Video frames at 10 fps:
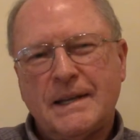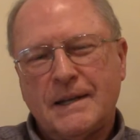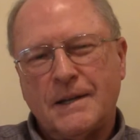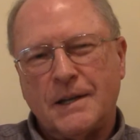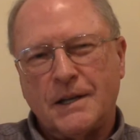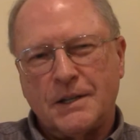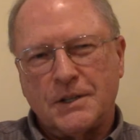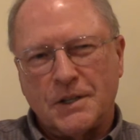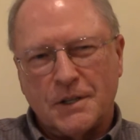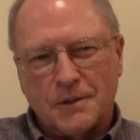
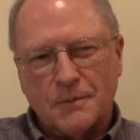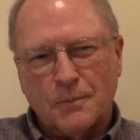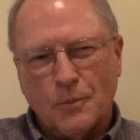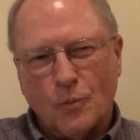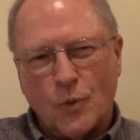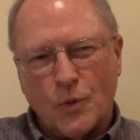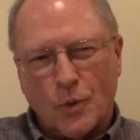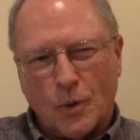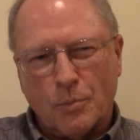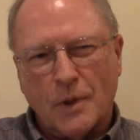And we
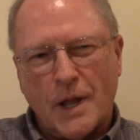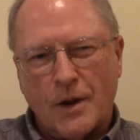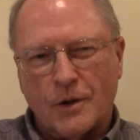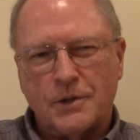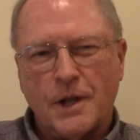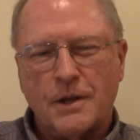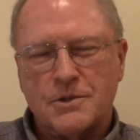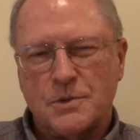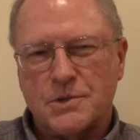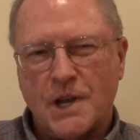were planning on taking
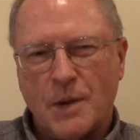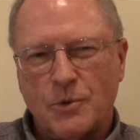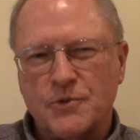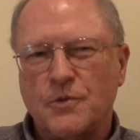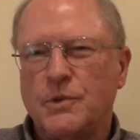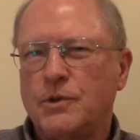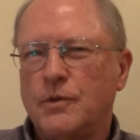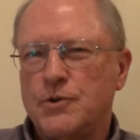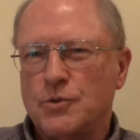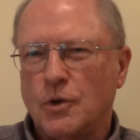some samples from
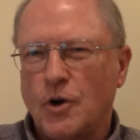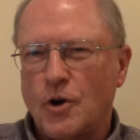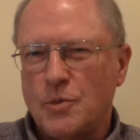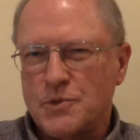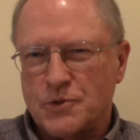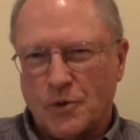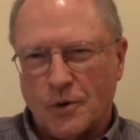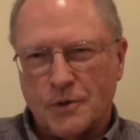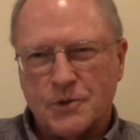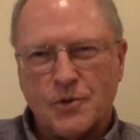individual homes in
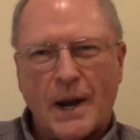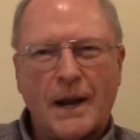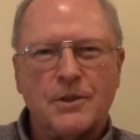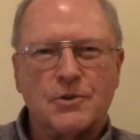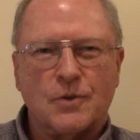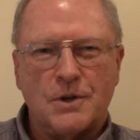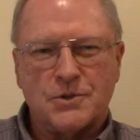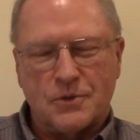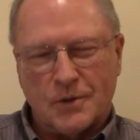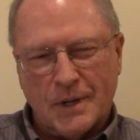order to track the
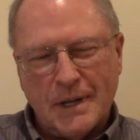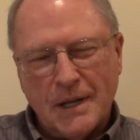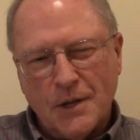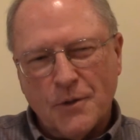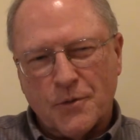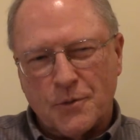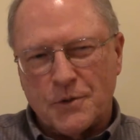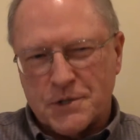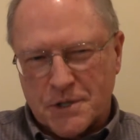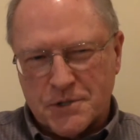tracer through
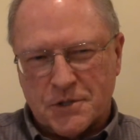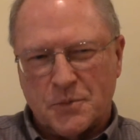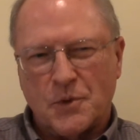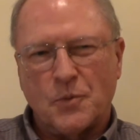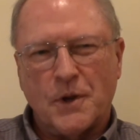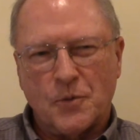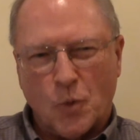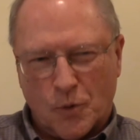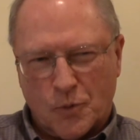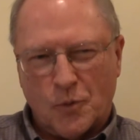the system. And we had
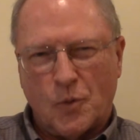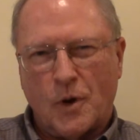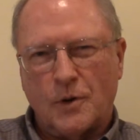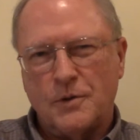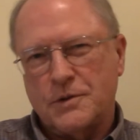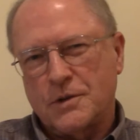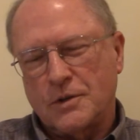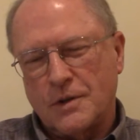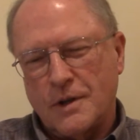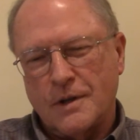worked with the water
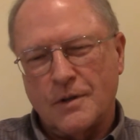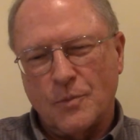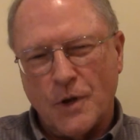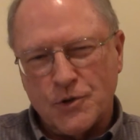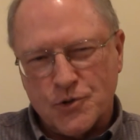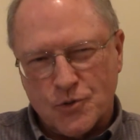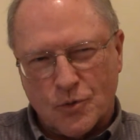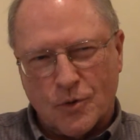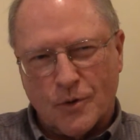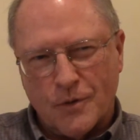utility and made
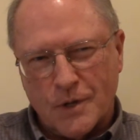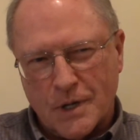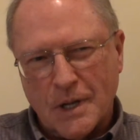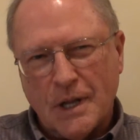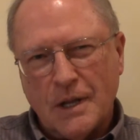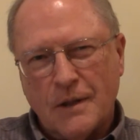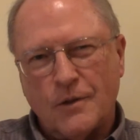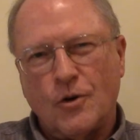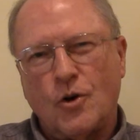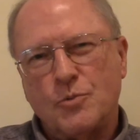sure that
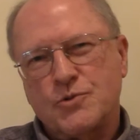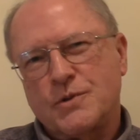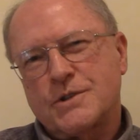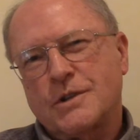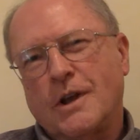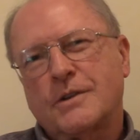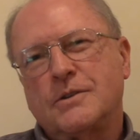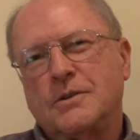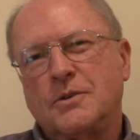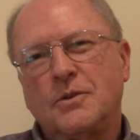the homes we
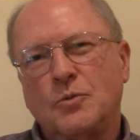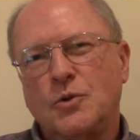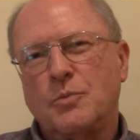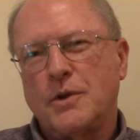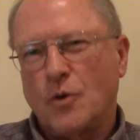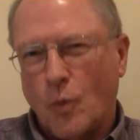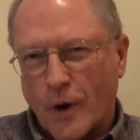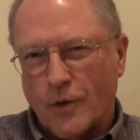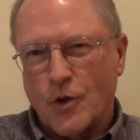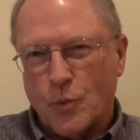selected would be
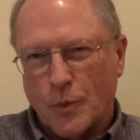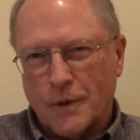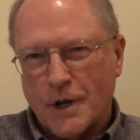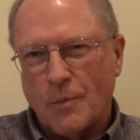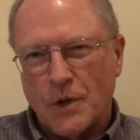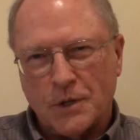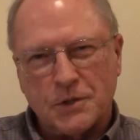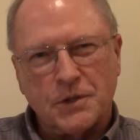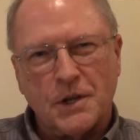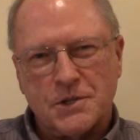aware that we were coming
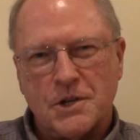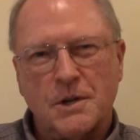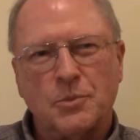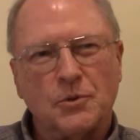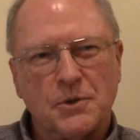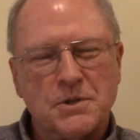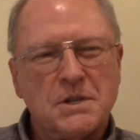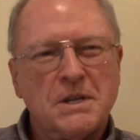to take samples.